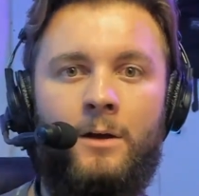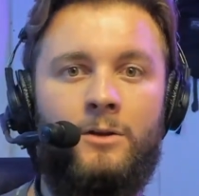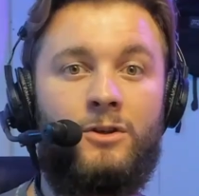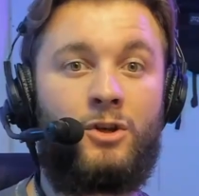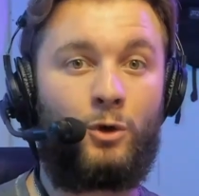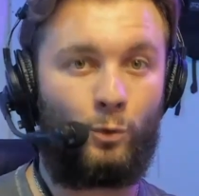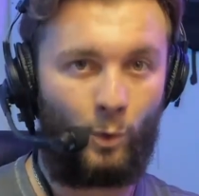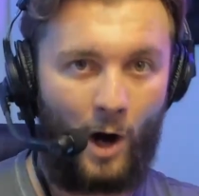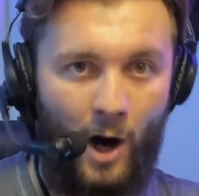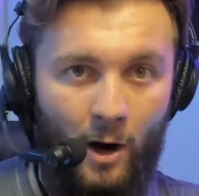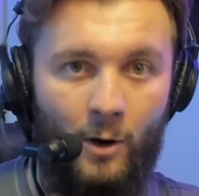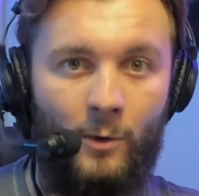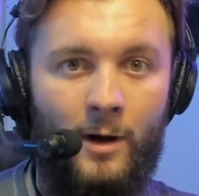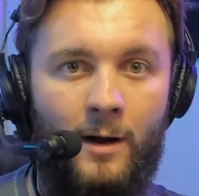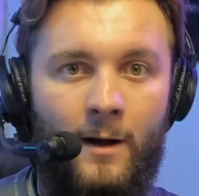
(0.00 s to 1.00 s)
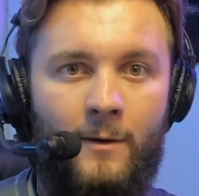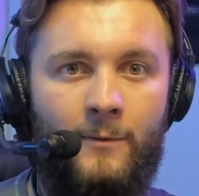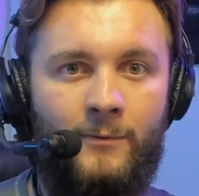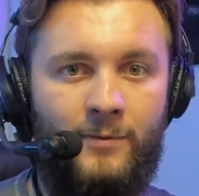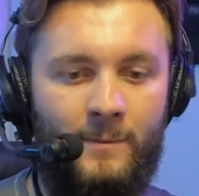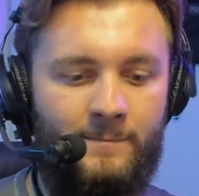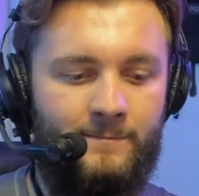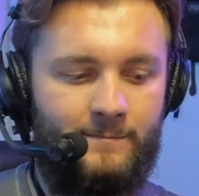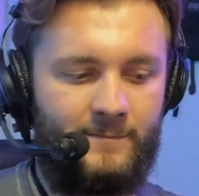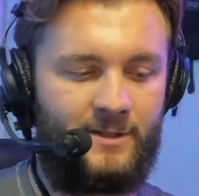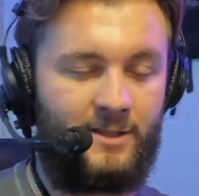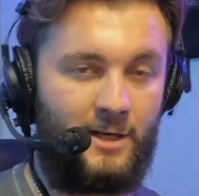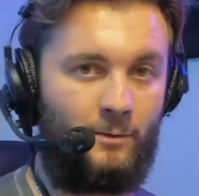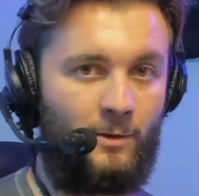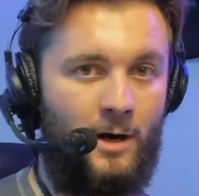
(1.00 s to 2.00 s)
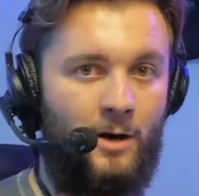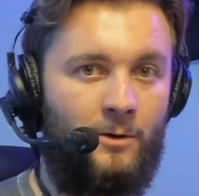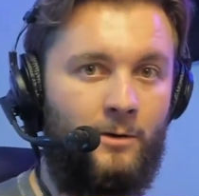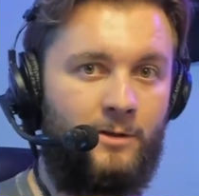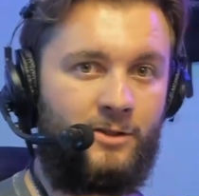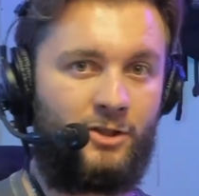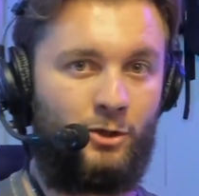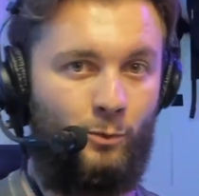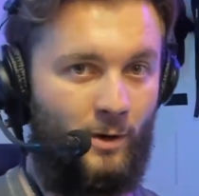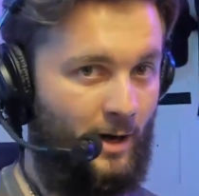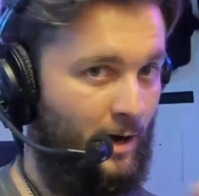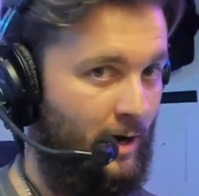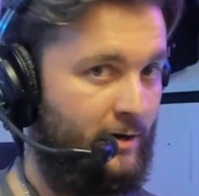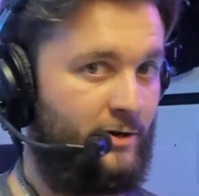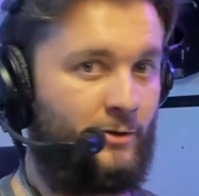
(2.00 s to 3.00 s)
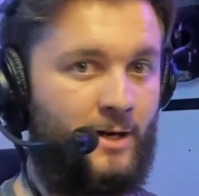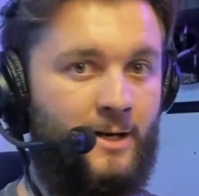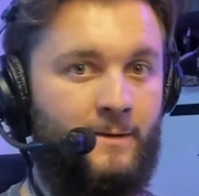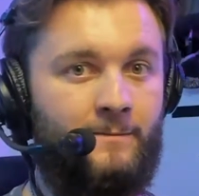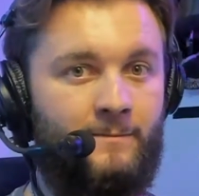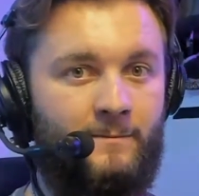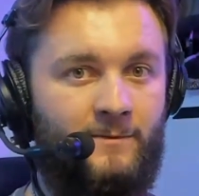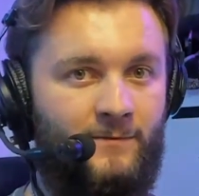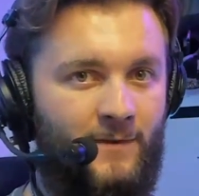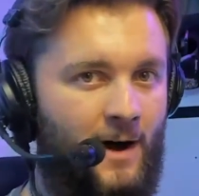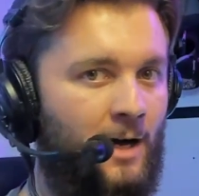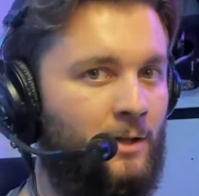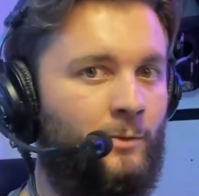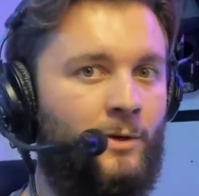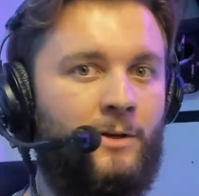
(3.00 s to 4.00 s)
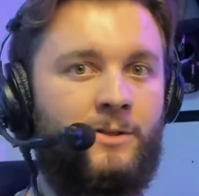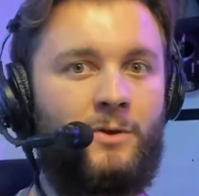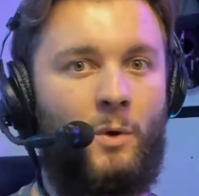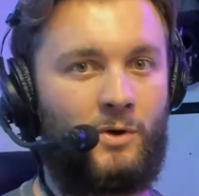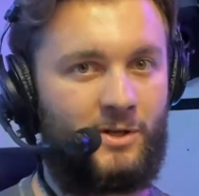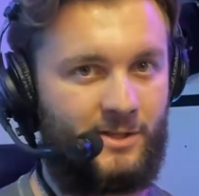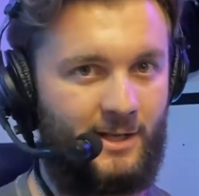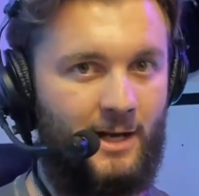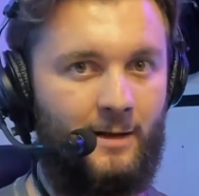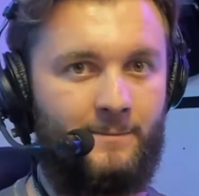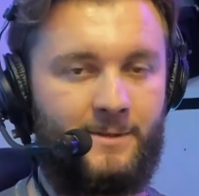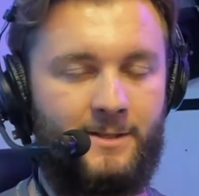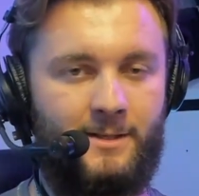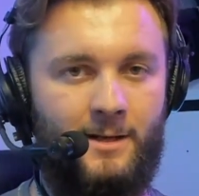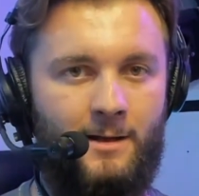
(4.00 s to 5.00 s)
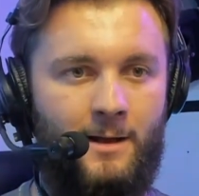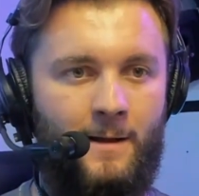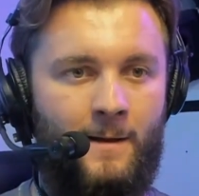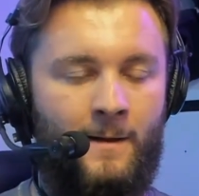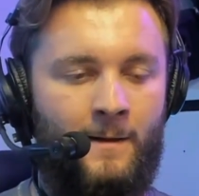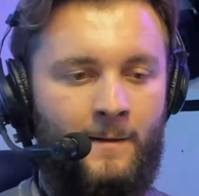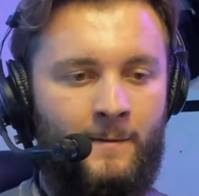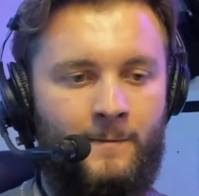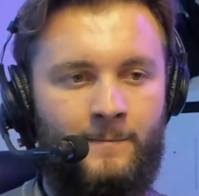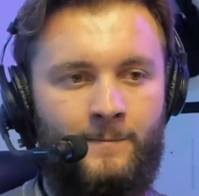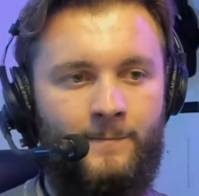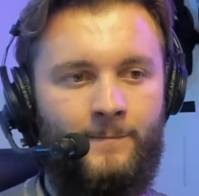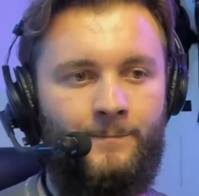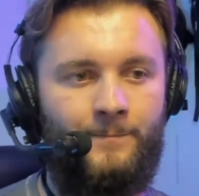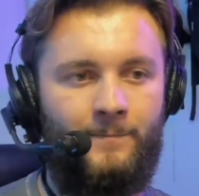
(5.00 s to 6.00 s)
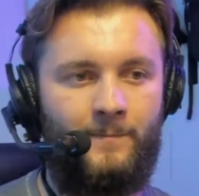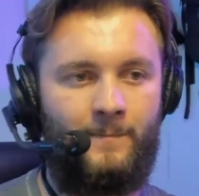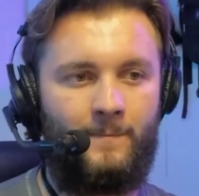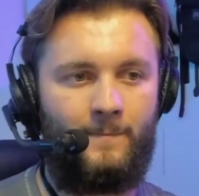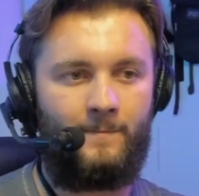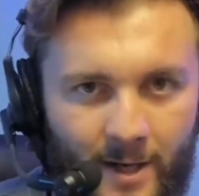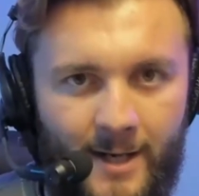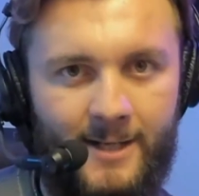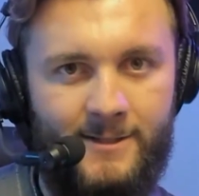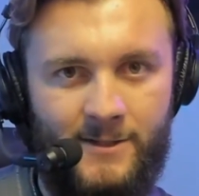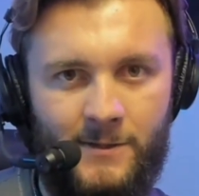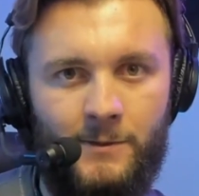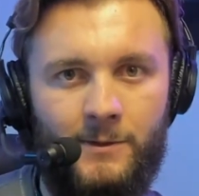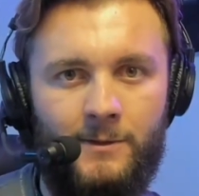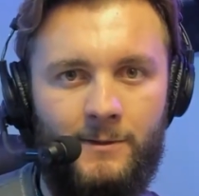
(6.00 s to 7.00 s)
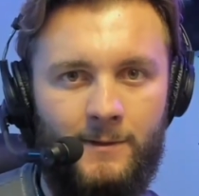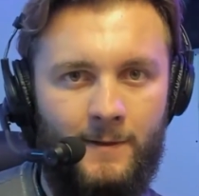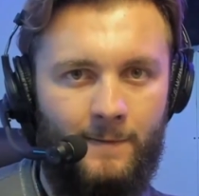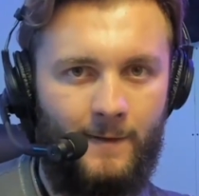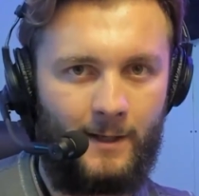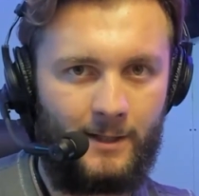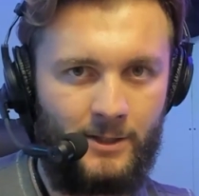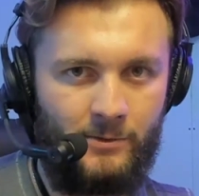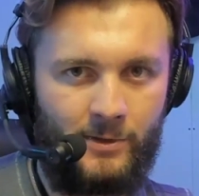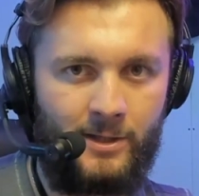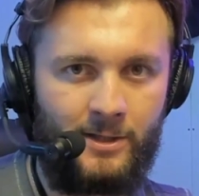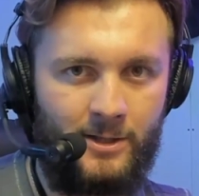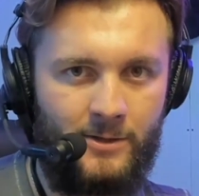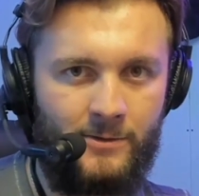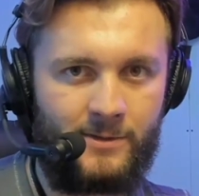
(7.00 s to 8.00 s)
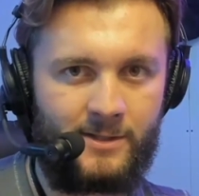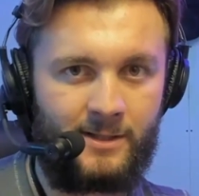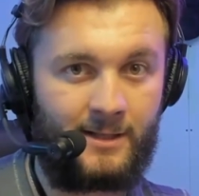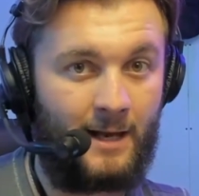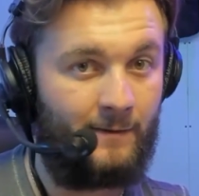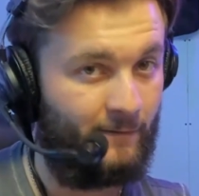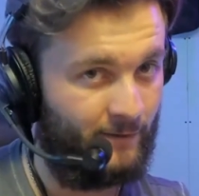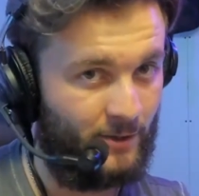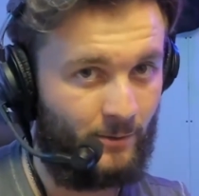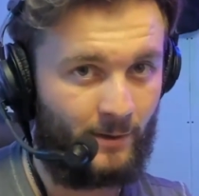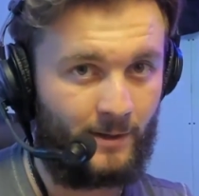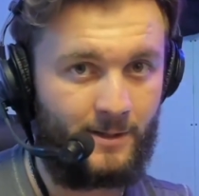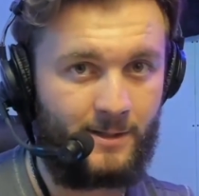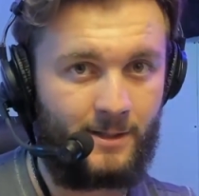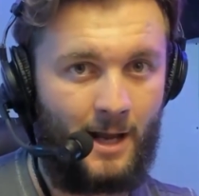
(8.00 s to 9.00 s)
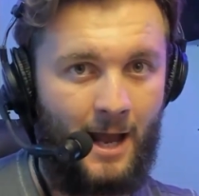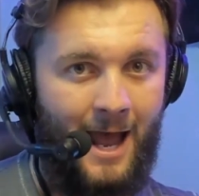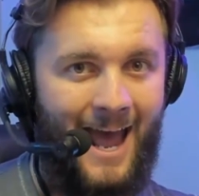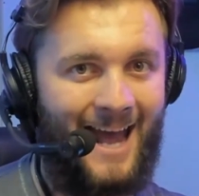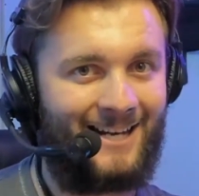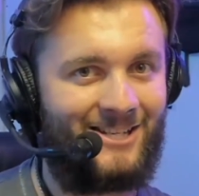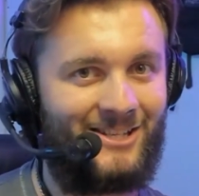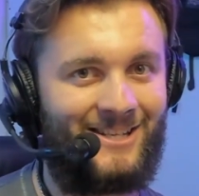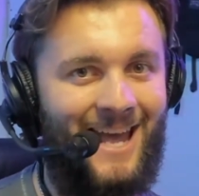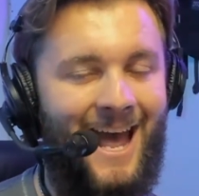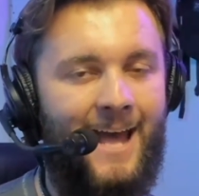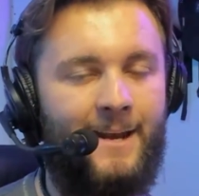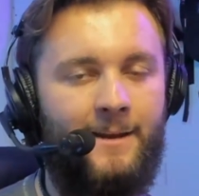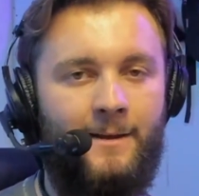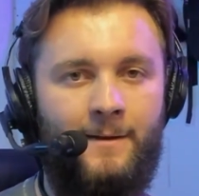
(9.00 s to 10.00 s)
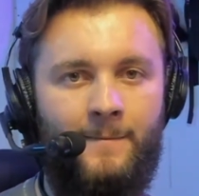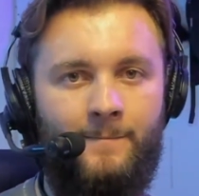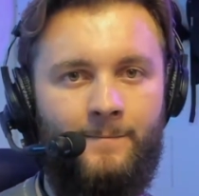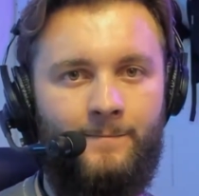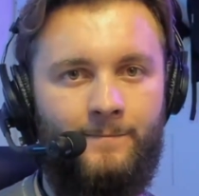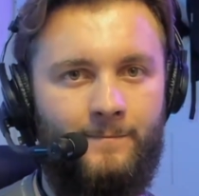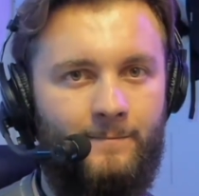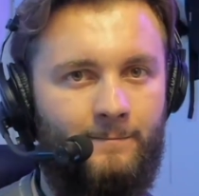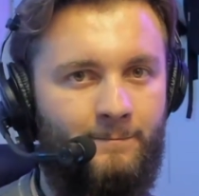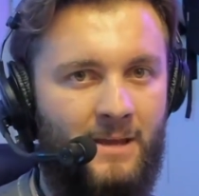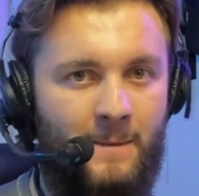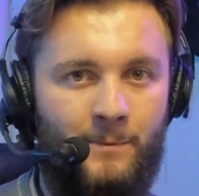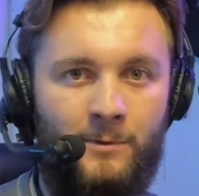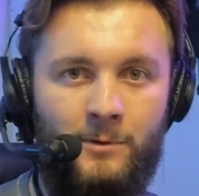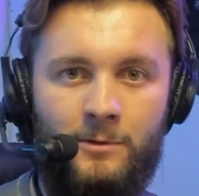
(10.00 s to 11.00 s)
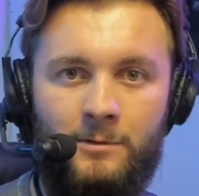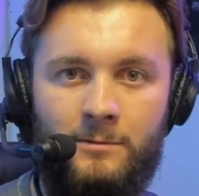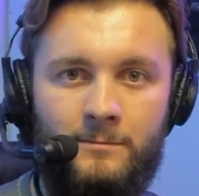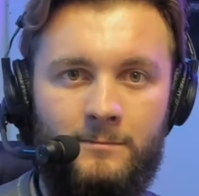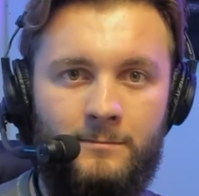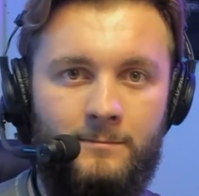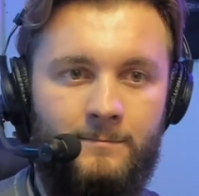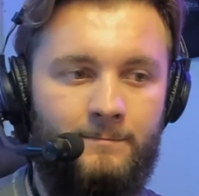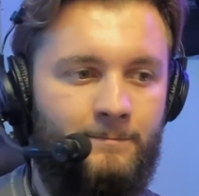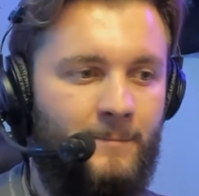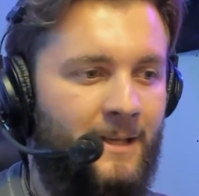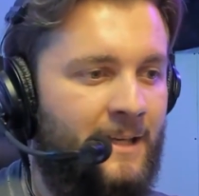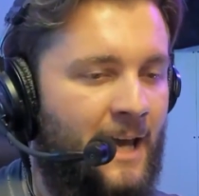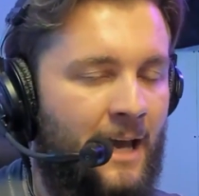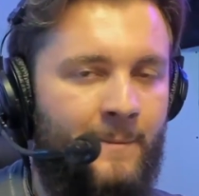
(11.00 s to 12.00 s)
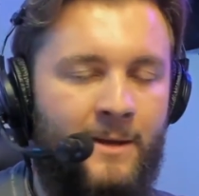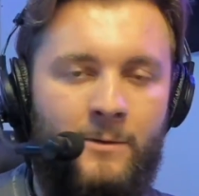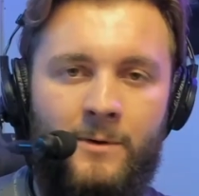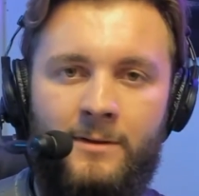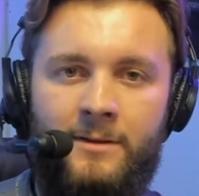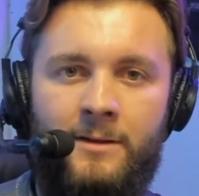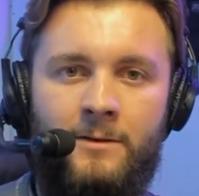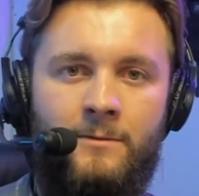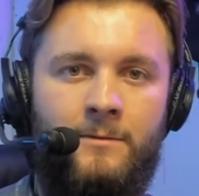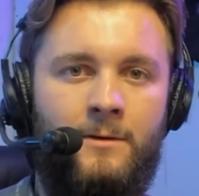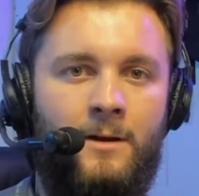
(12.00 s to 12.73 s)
grow from 0 to 100 followers or subs? The most underrated tool that you can use to get viewers and to get people gaming with you,